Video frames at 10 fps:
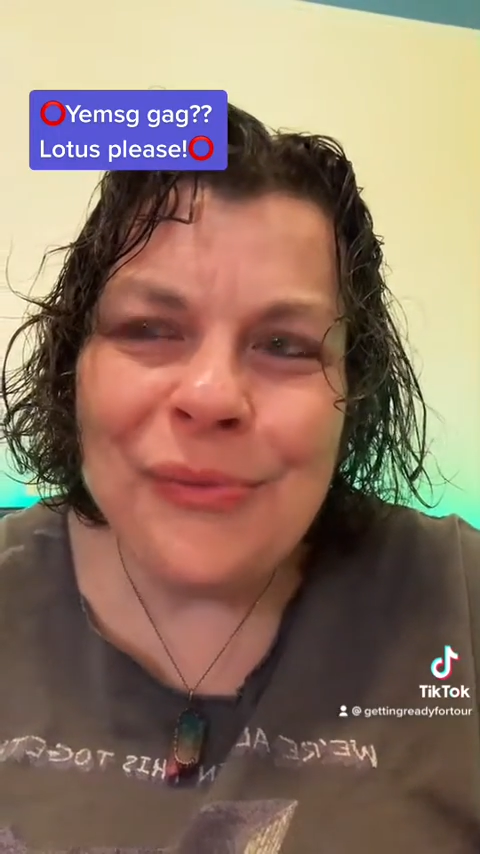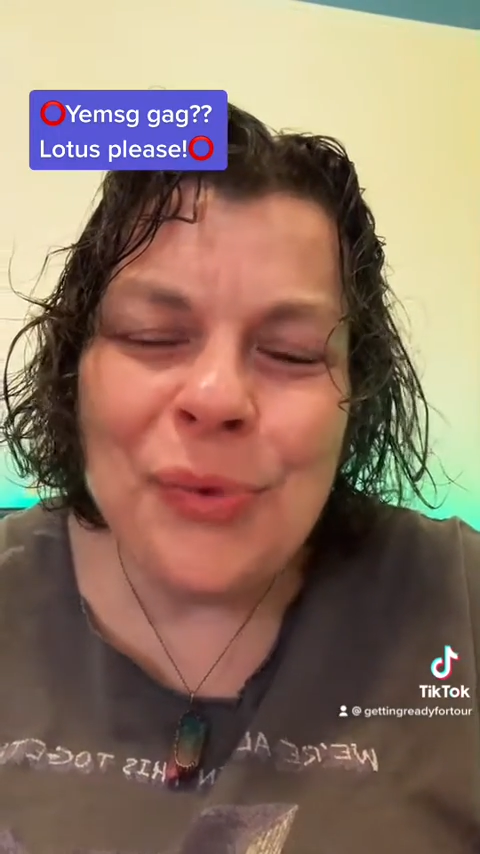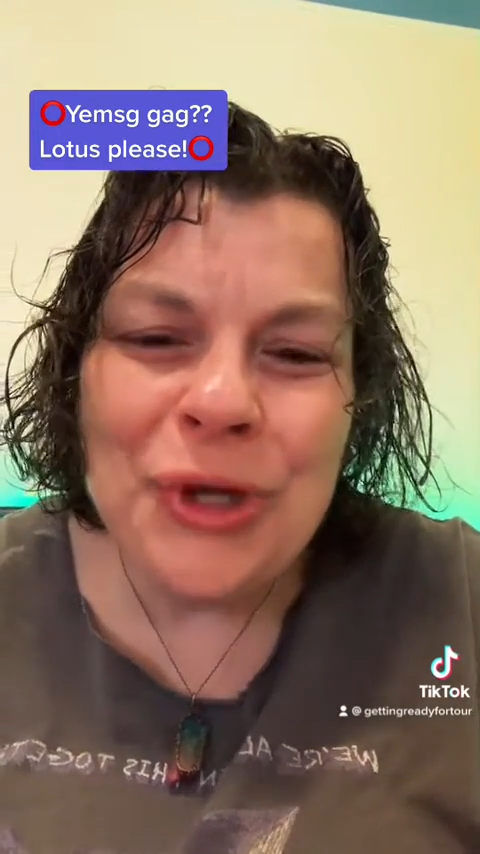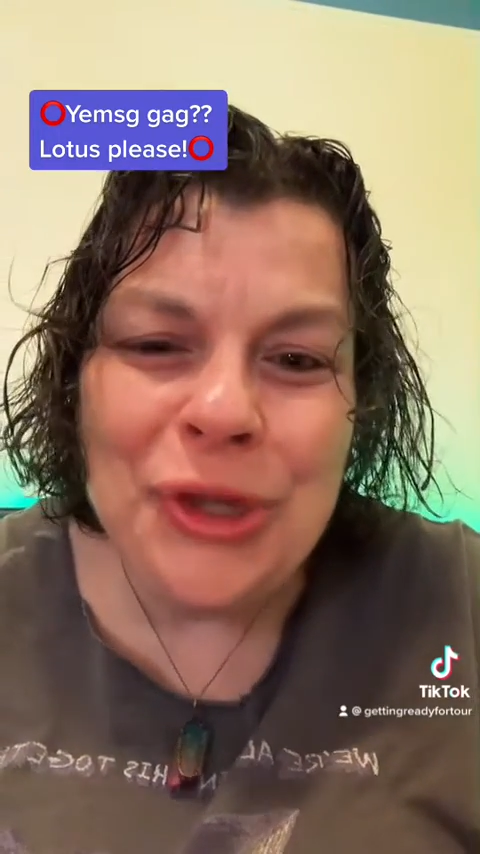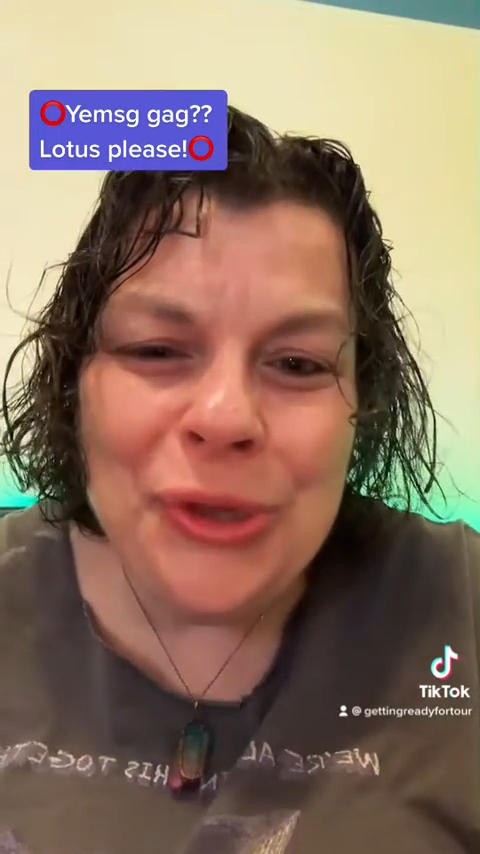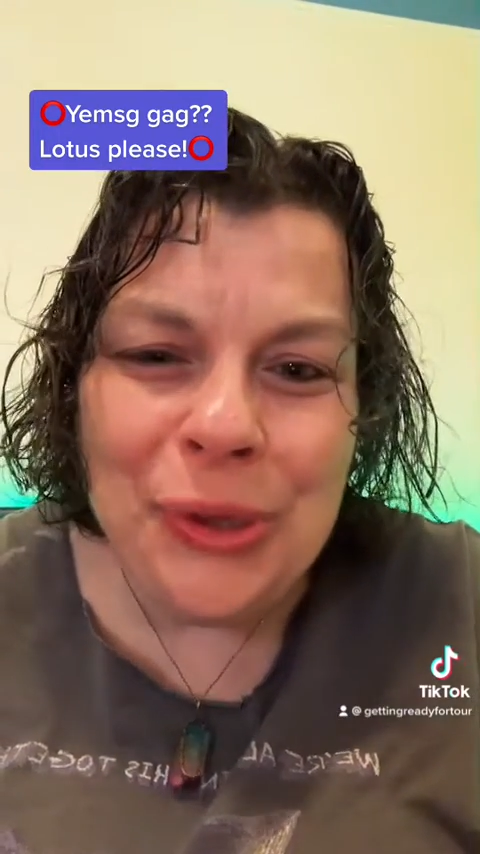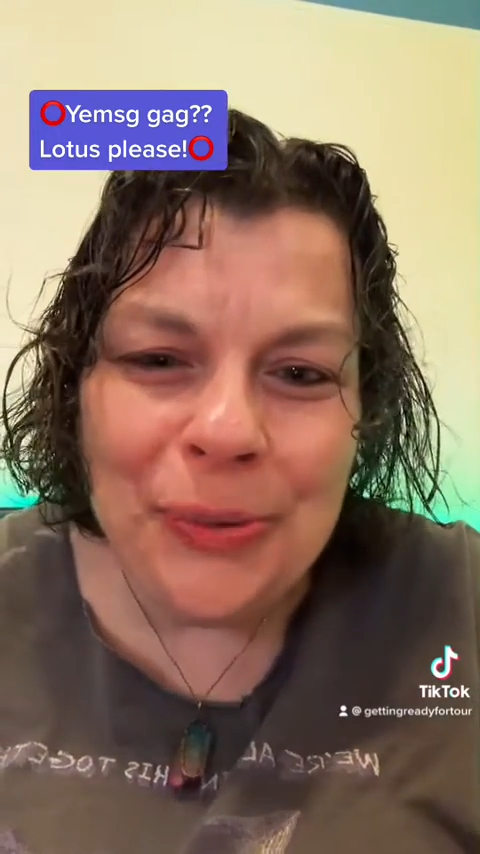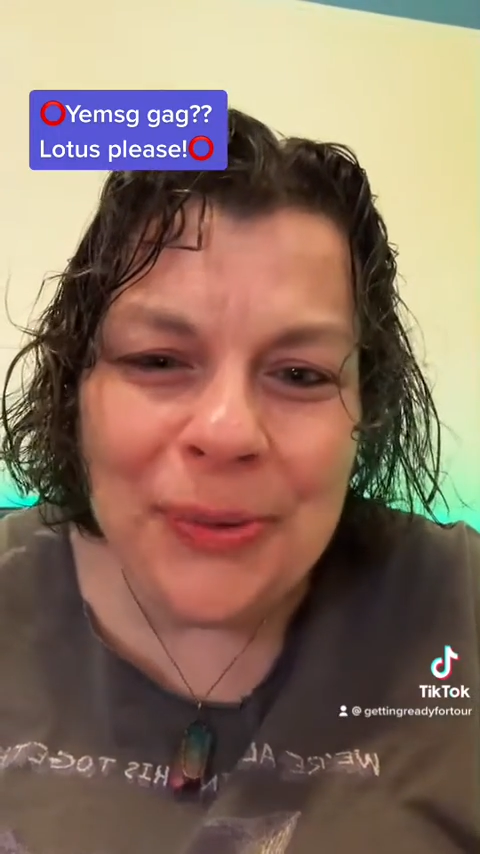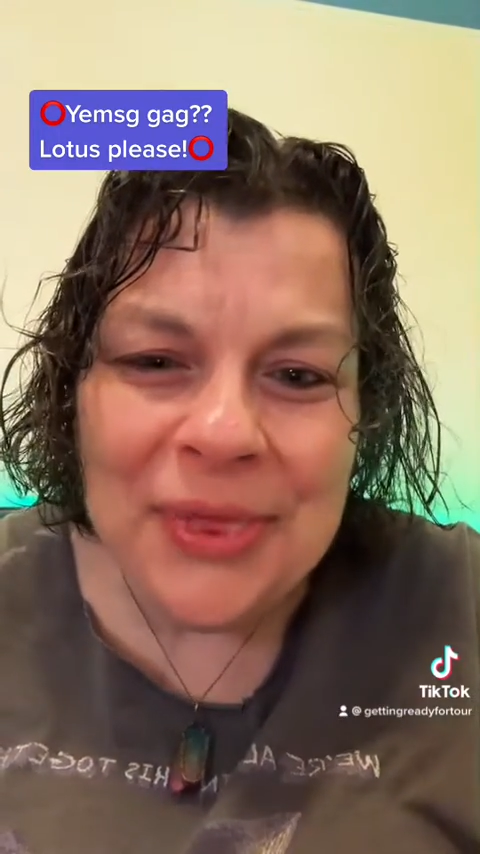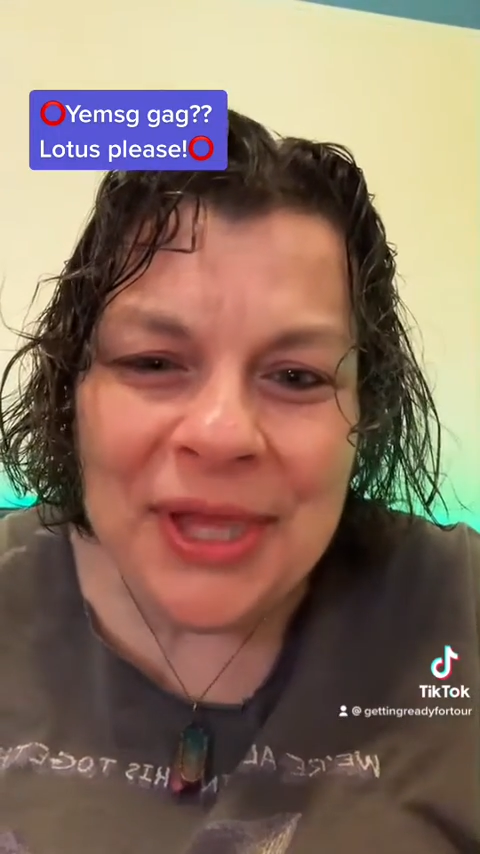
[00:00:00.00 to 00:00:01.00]
what do
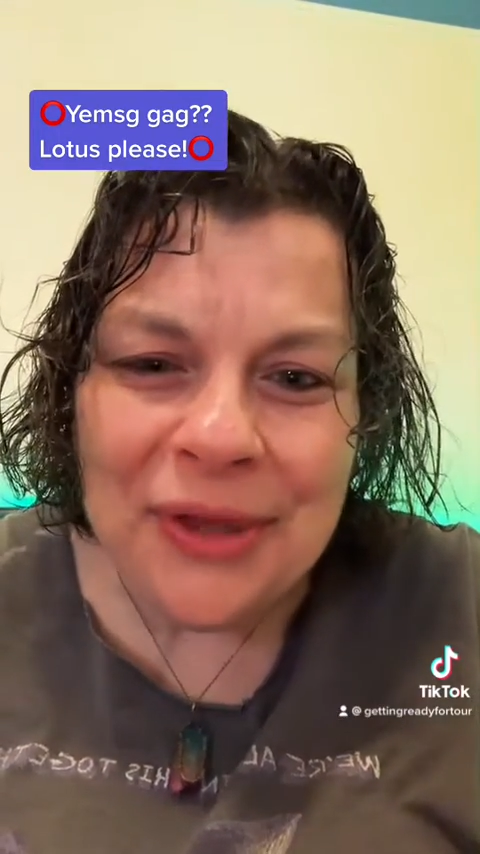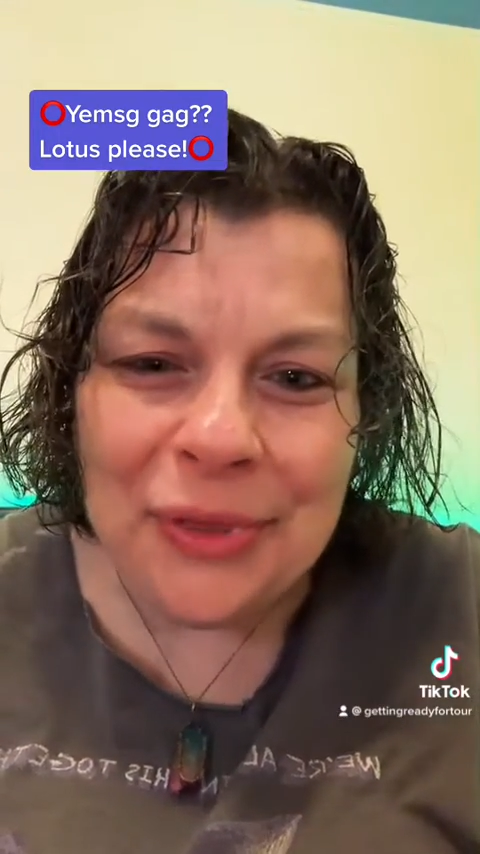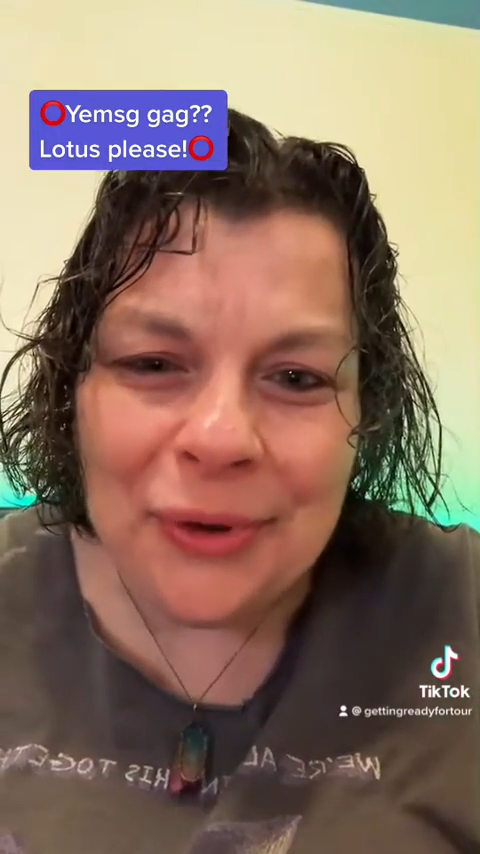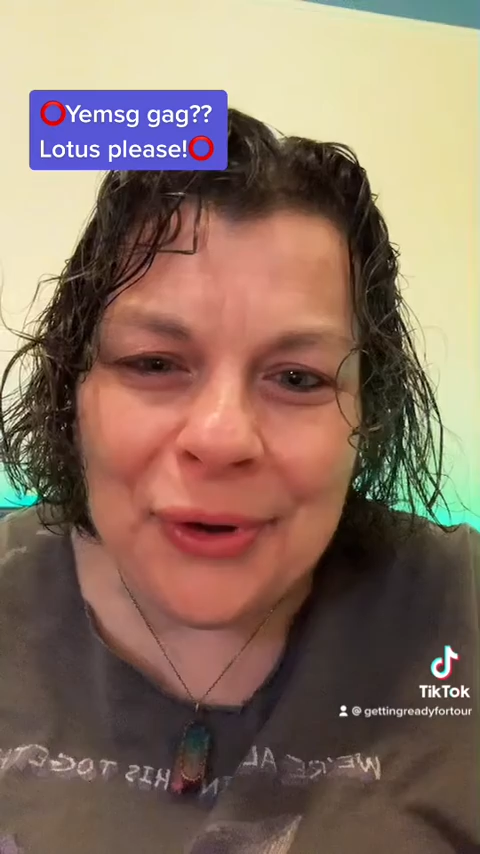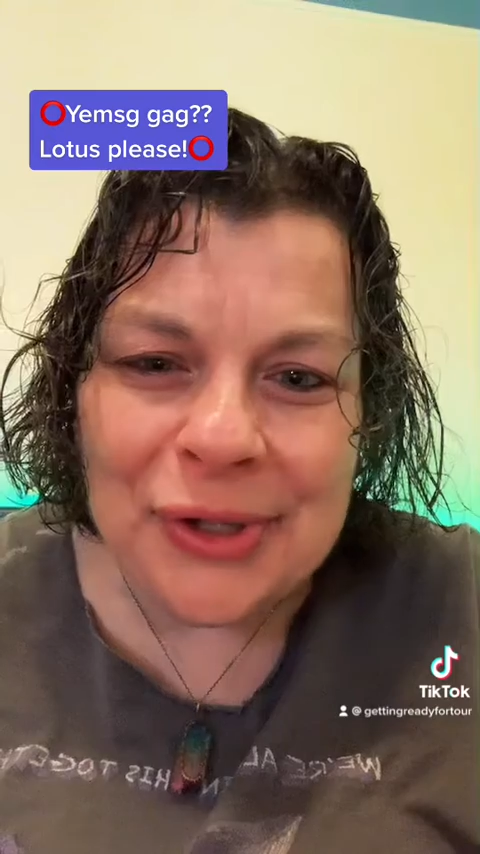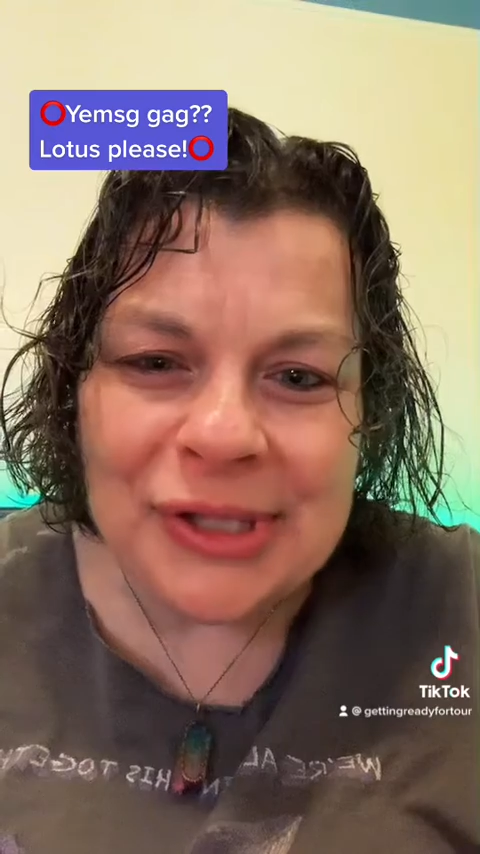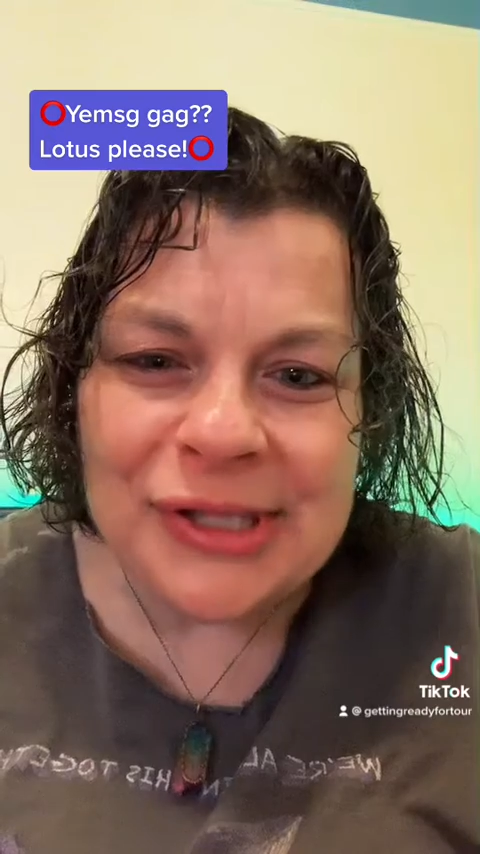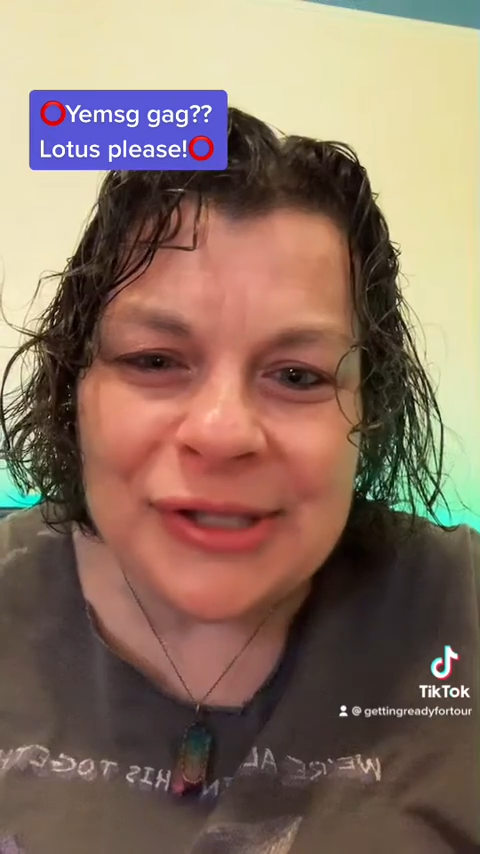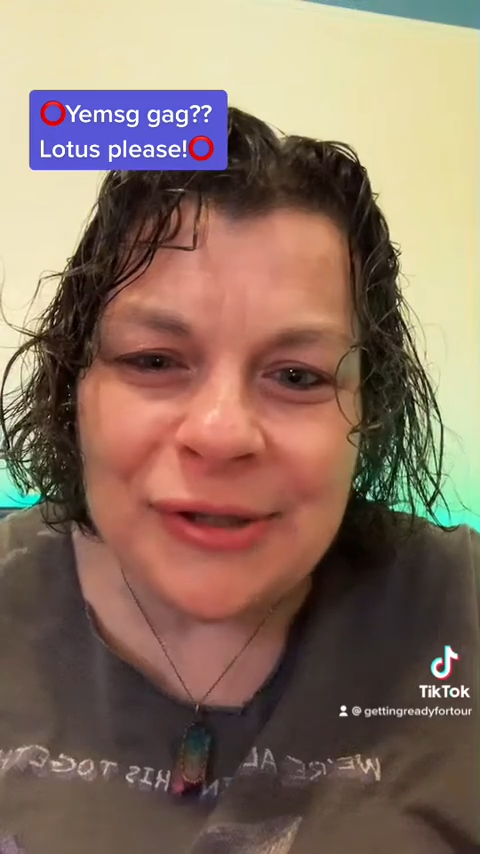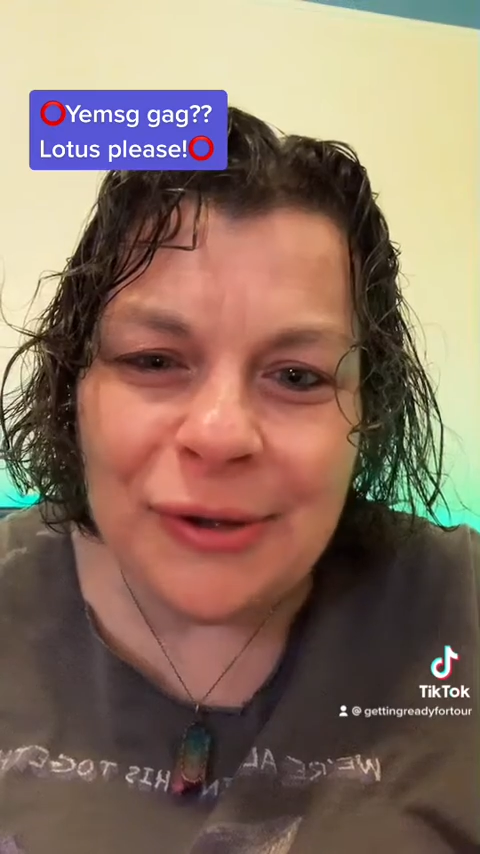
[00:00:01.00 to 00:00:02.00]
you think they're going to
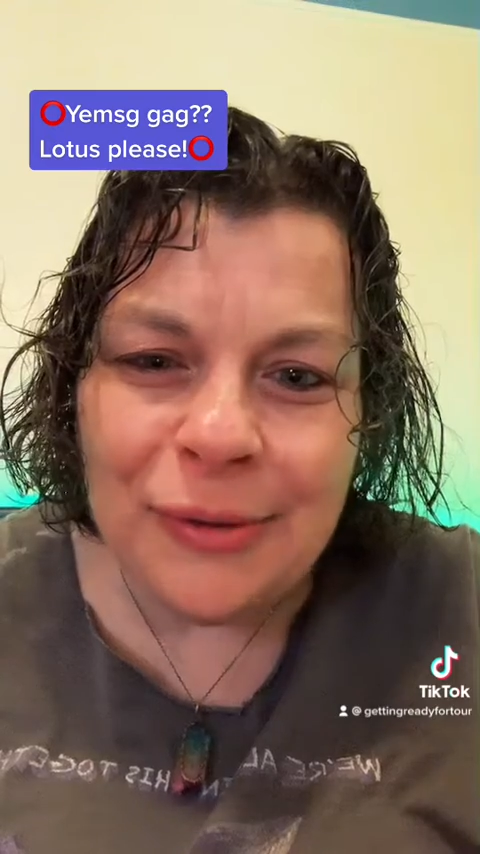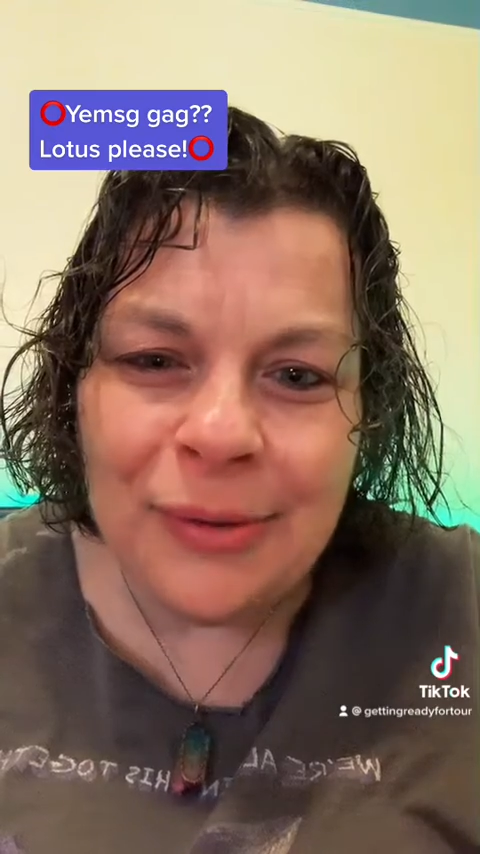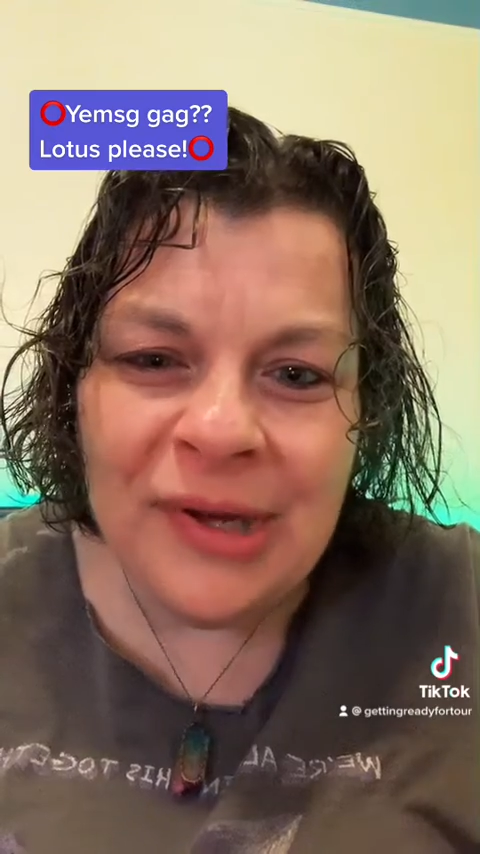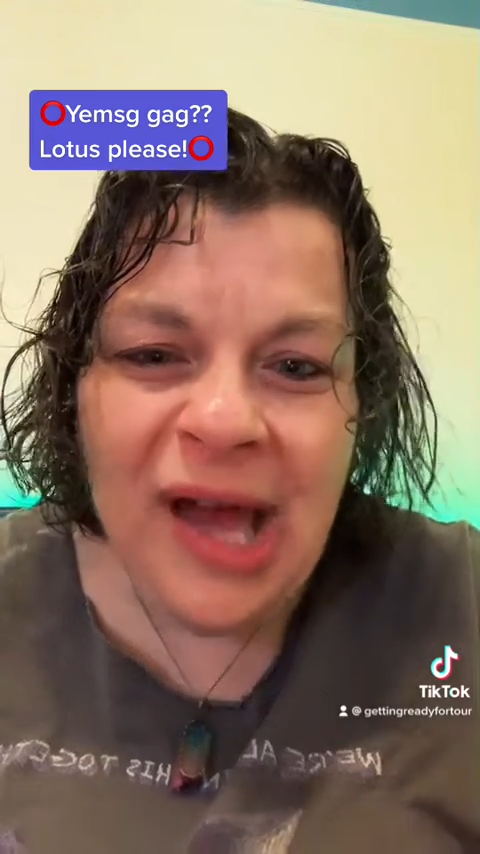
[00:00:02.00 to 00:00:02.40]
do?